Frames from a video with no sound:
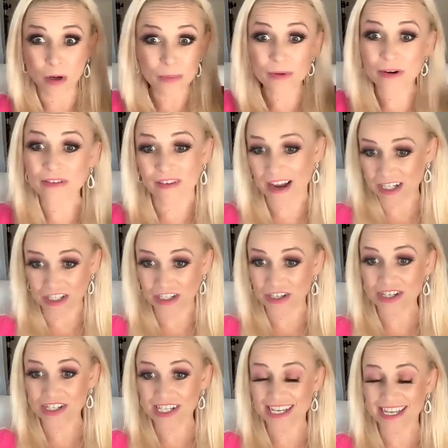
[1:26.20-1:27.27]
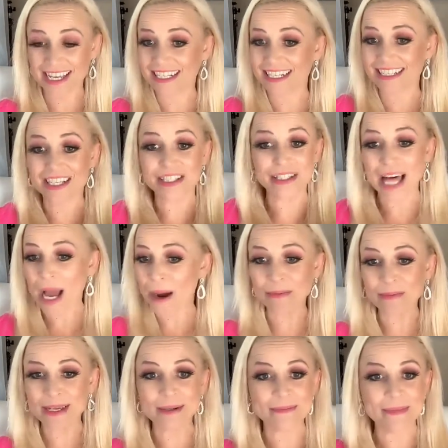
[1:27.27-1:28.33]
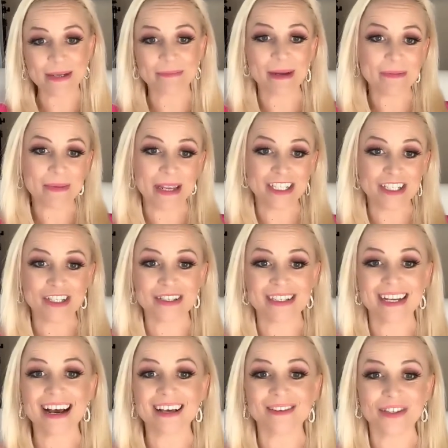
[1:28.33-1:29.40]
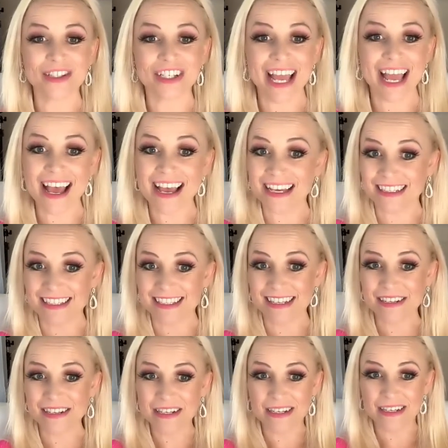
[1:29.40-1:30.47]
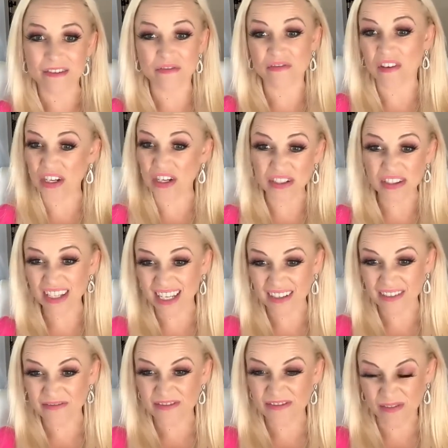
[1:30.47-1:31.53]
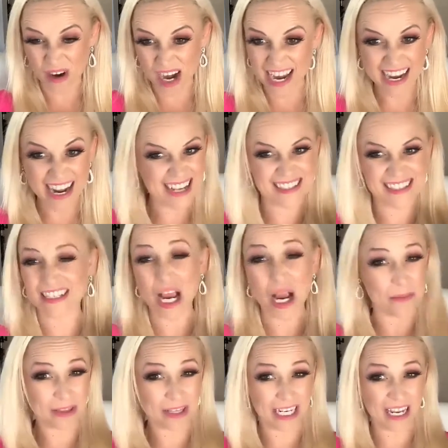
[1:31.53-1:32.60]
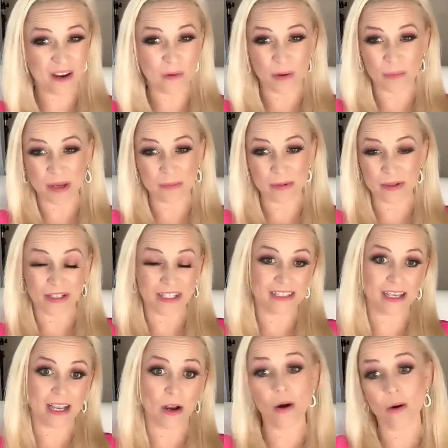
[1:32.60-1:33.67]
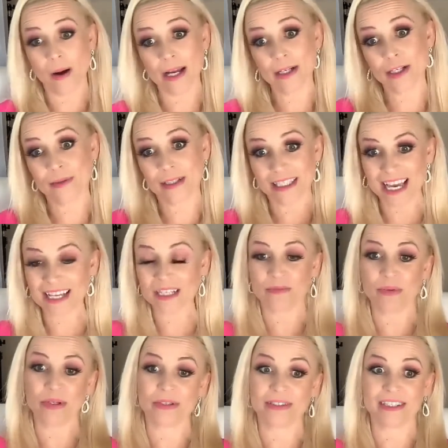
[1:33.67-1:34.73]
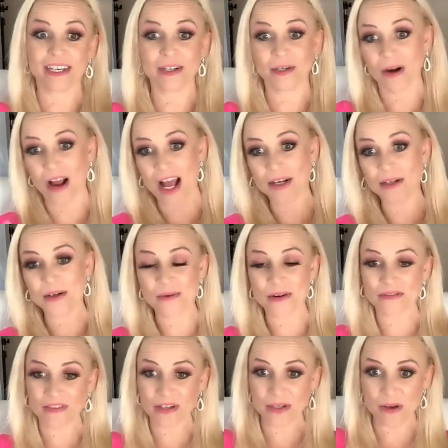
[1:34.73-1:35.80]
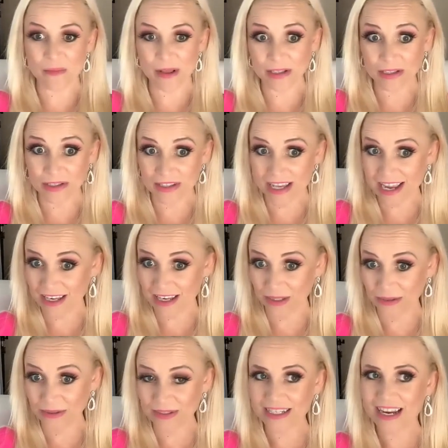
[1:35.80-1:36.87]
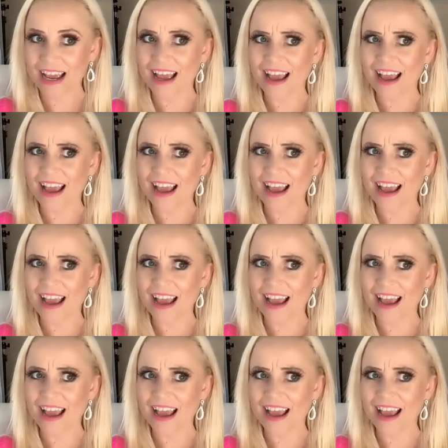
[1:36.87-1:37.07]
professional. It has allowed me to make my pages not look as funnely, right? As templatey, where people can say, oh, I know what that's built in, or I know what funnel builder they use.